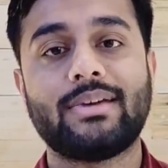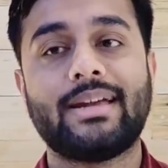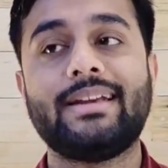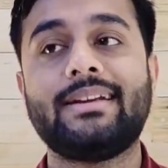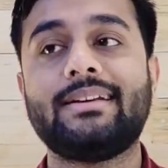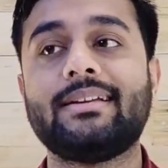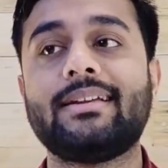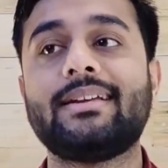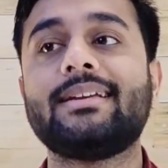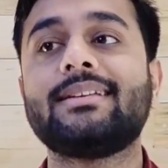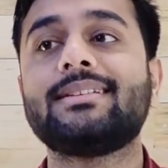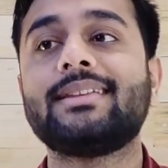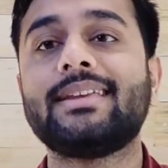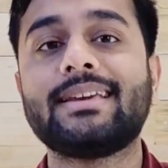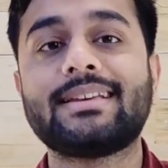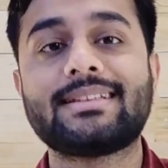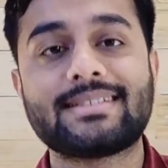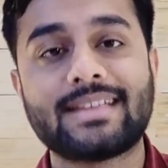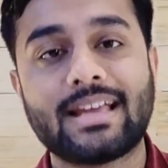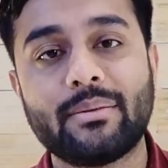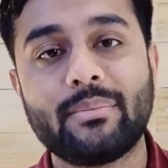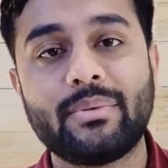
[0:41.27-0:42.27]
entering the
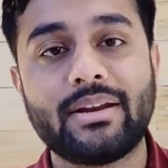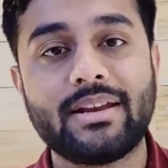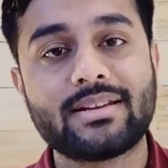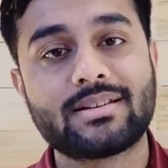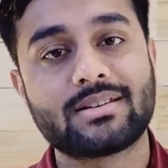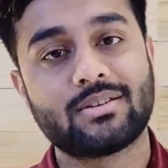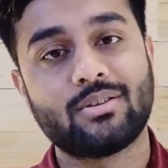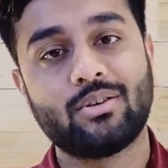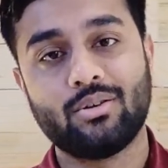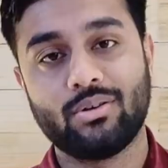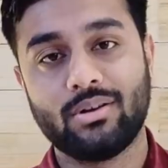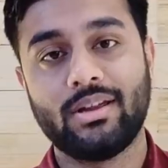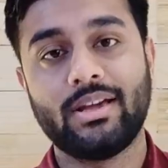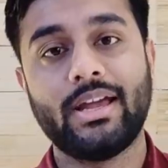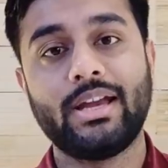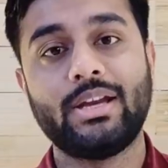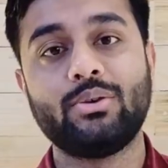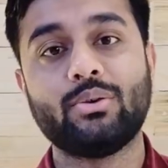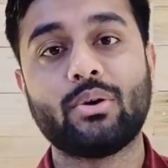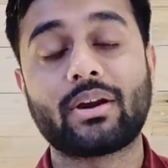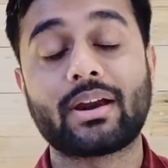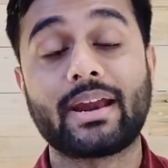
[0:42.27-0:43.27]
examination hall
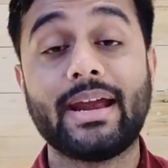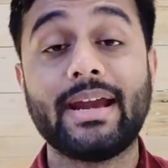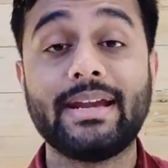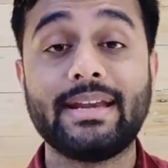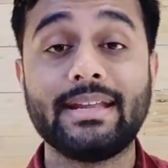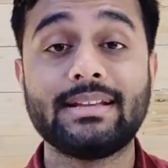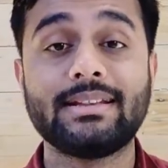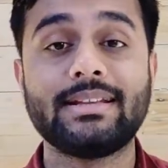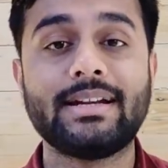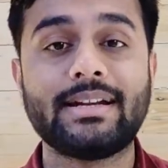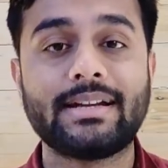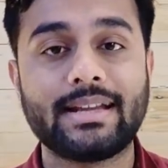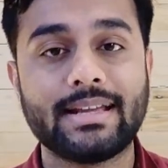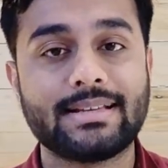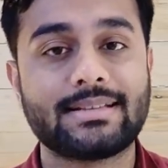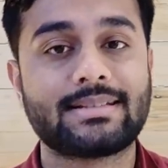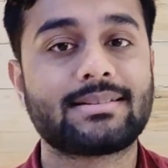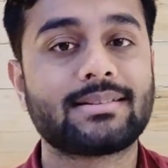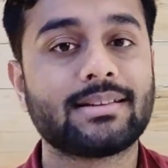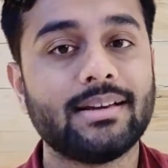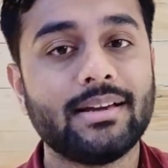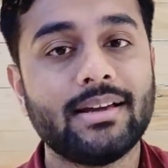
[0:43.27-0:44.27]
and you are writing the
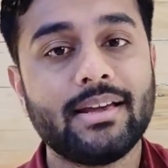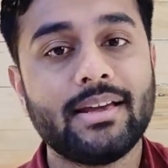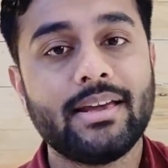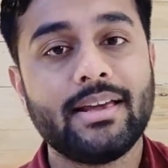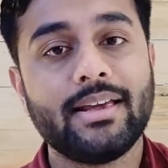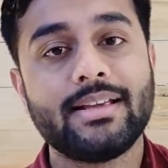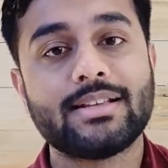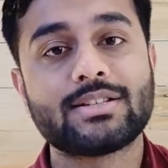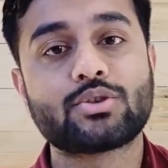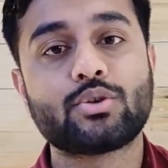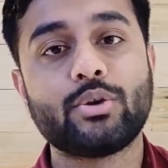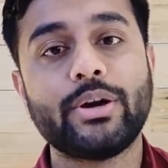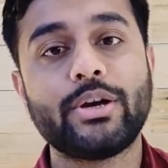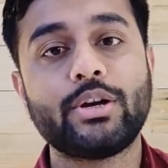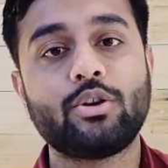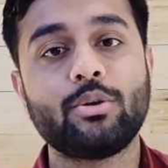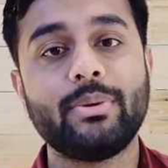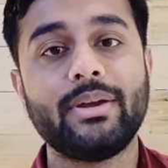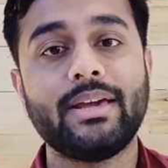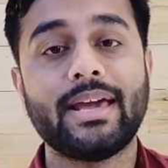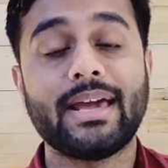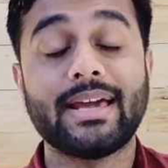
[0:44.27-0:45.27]
test is going
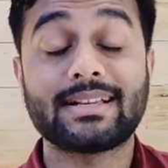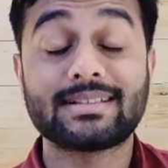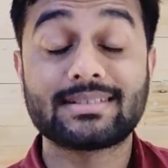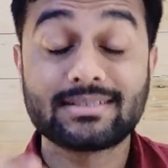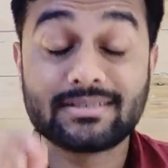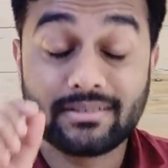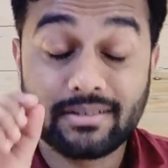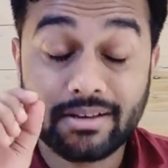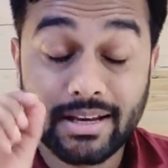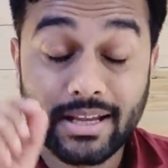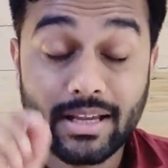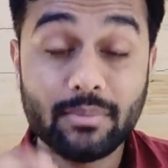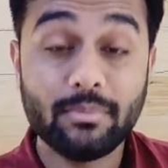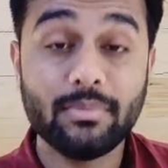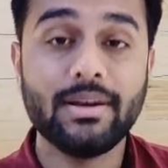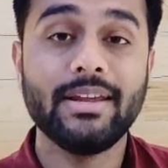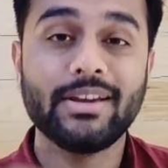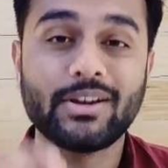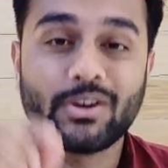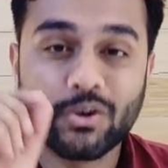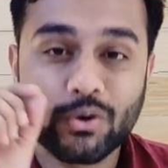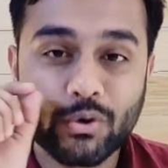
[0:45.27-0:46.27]
to be
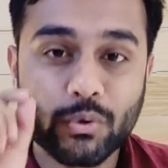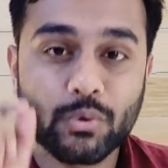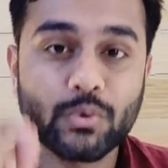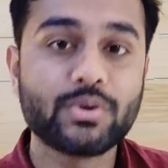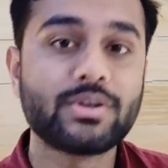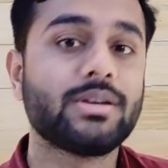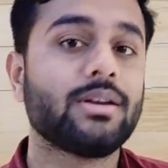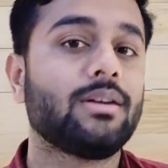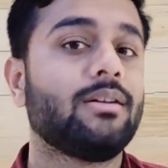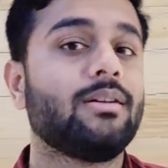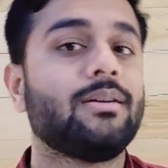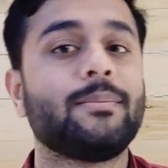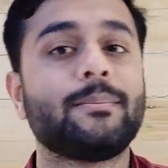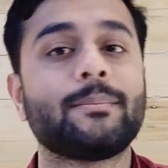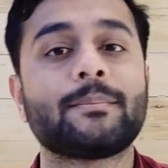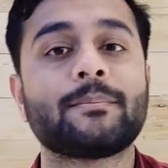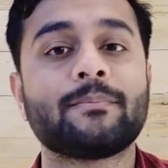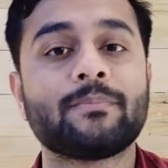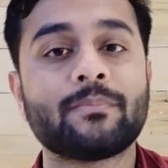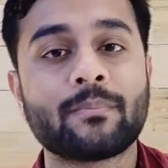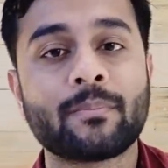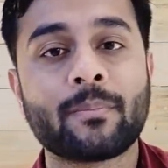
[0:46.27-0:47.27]
extremely crucial.
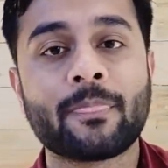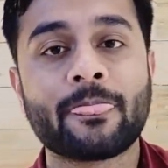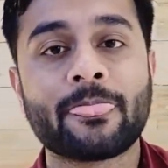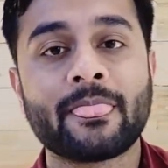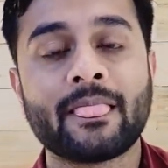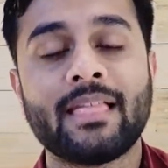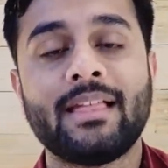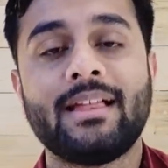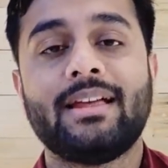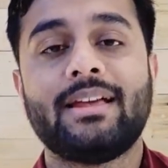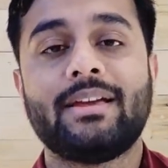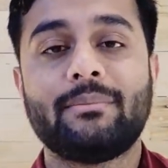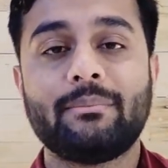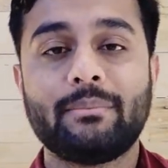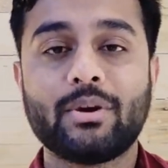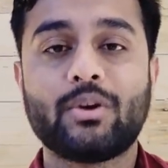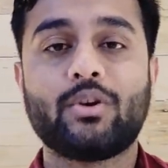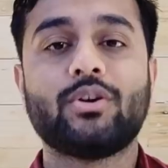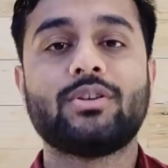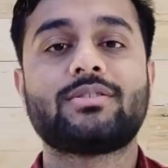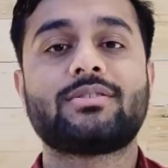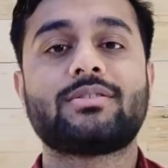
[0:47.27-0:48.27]

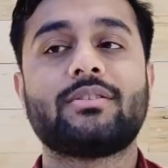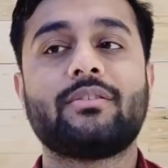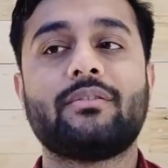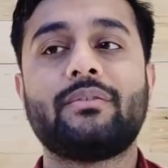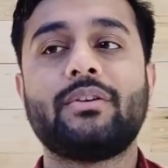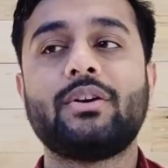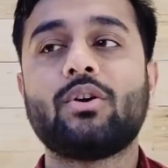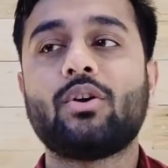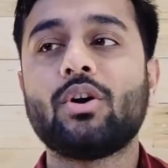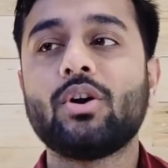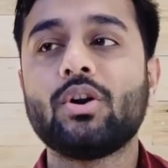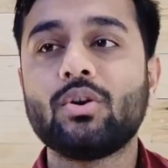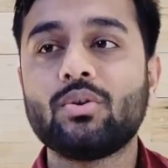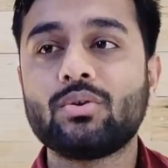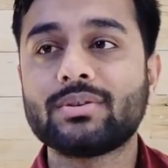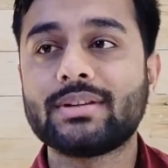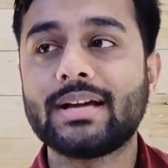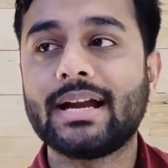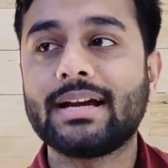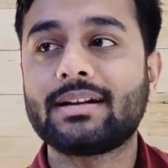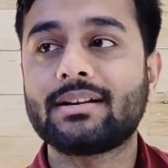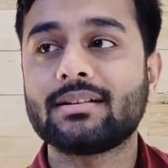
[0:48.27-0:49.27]
Because we all
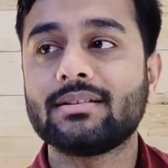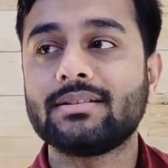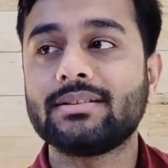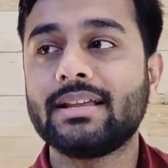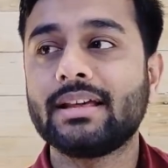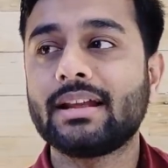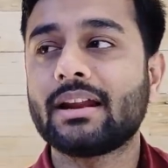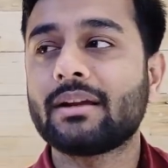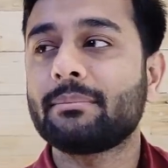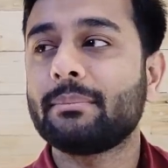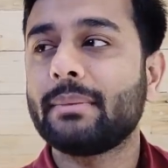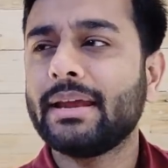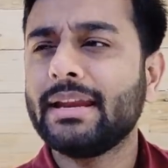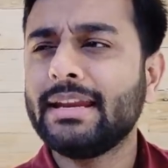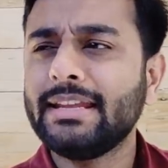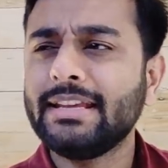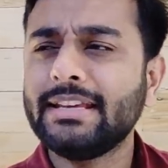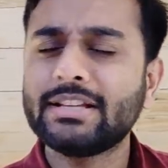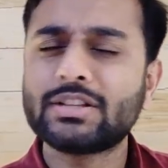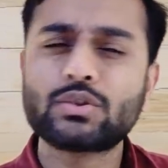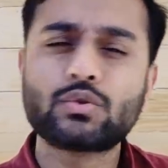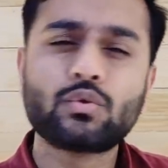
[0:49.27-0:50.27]
know that there are
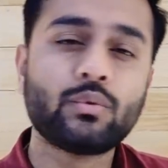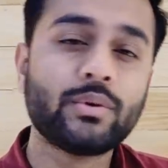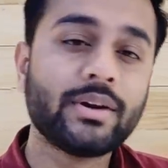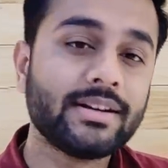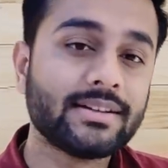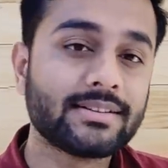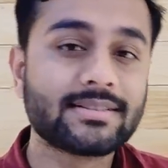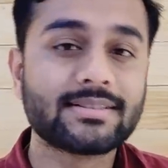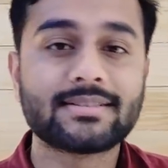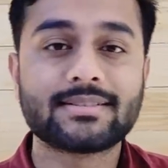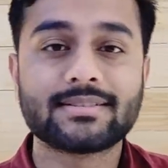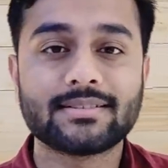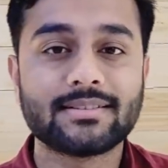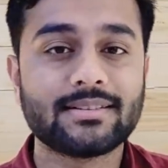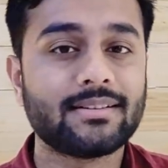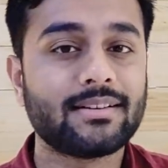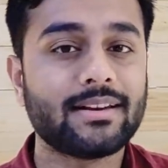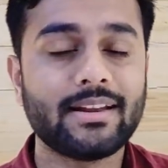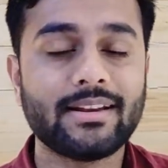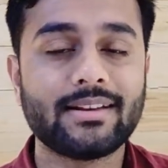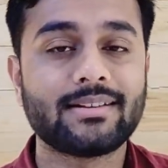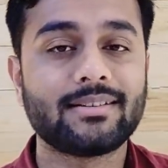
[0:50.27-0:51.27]
many students,
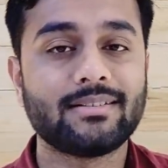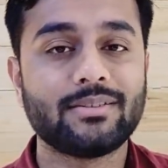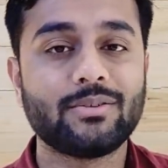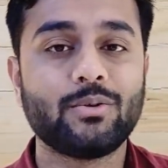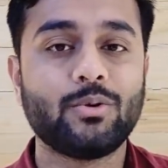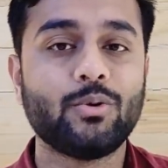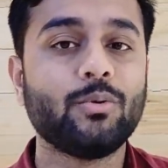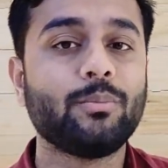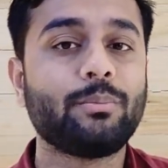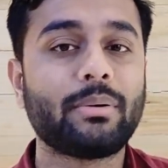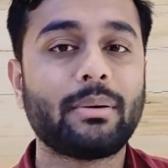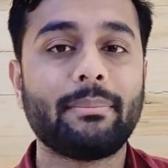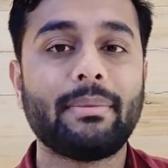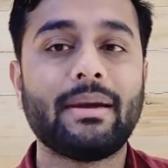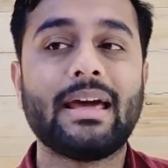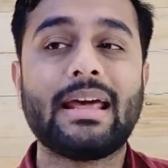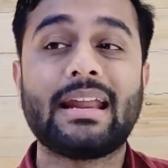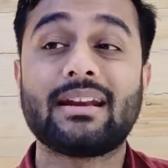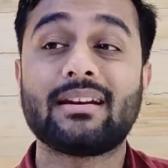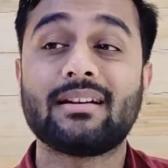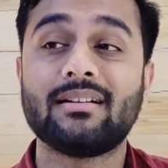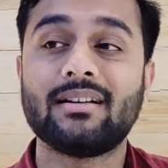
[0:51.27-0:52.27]
right, who
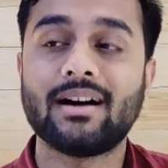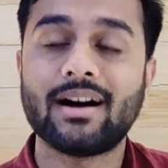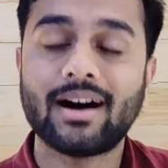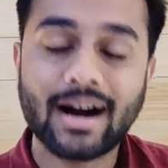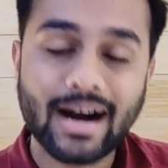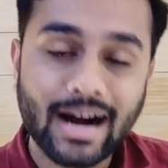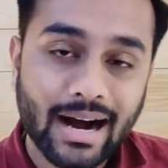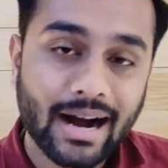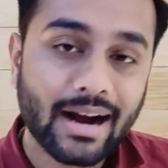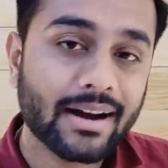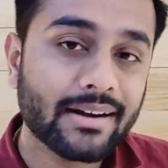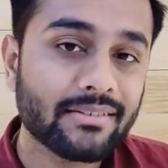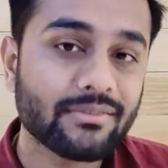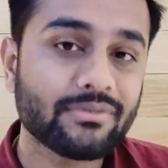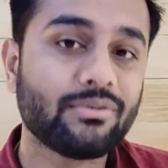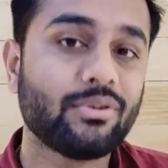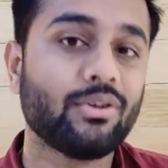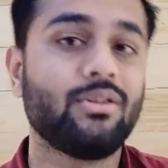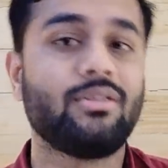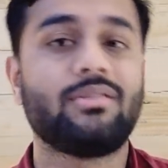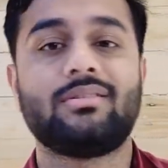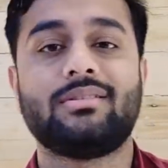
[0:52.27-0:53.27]
prepare hard
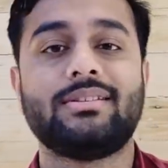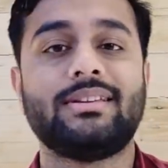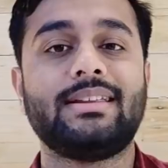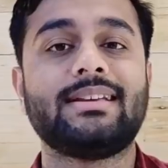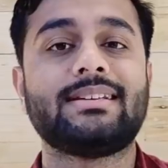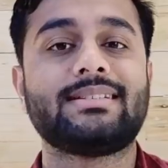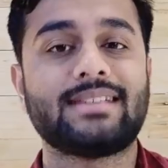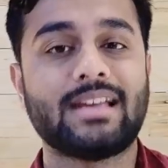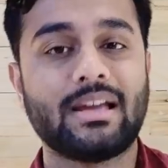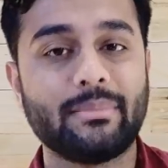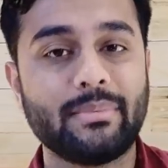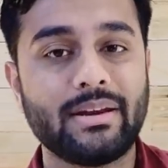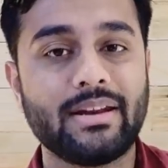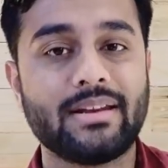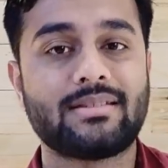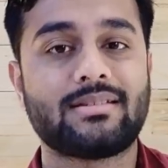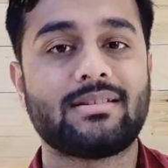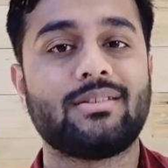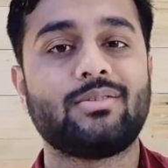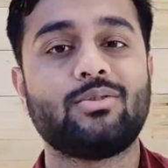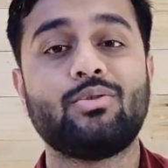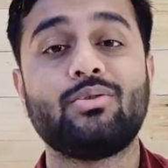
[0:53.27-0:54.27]
for the
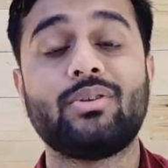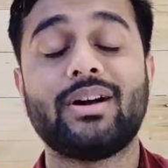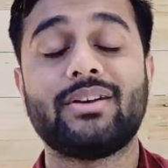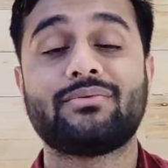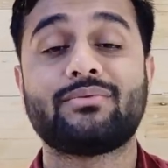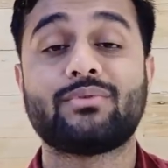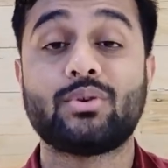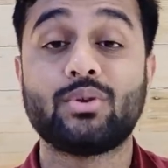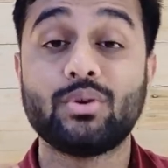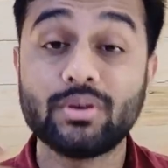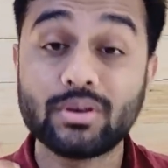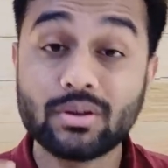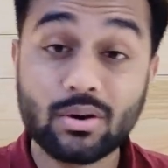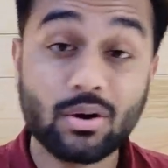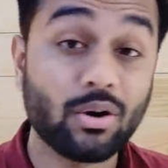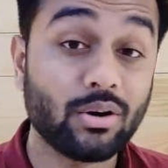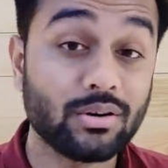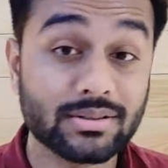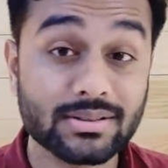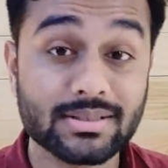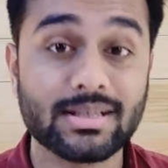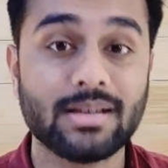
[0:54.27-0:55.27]
examination, who have good
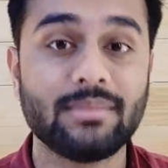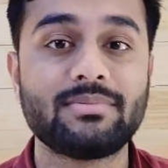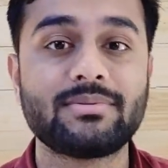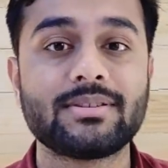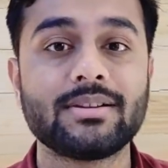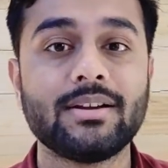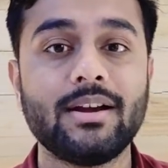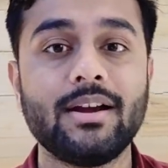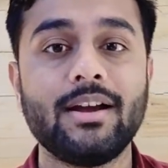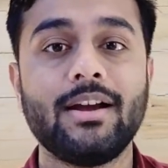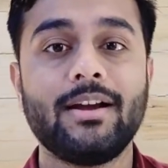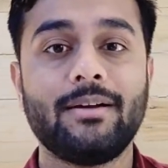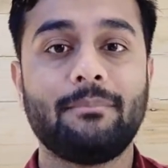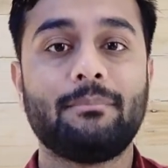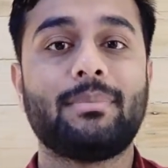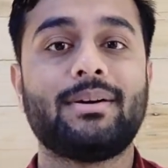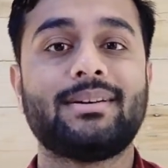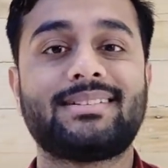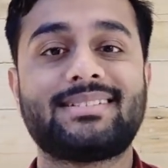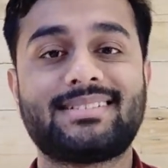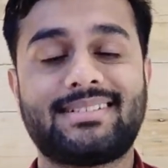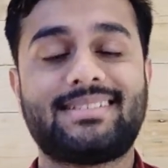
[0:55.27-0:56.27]
concepts,
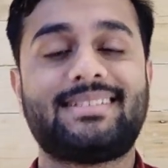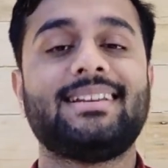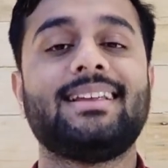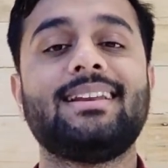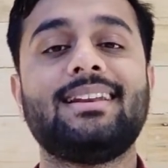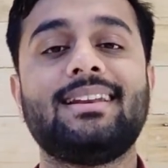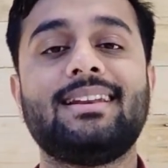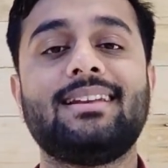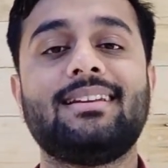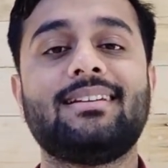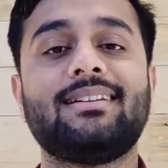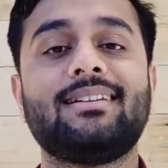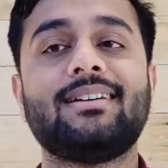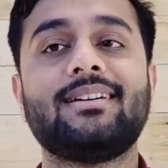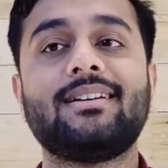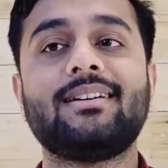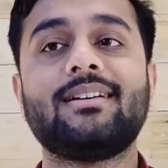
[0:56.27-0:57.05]
but still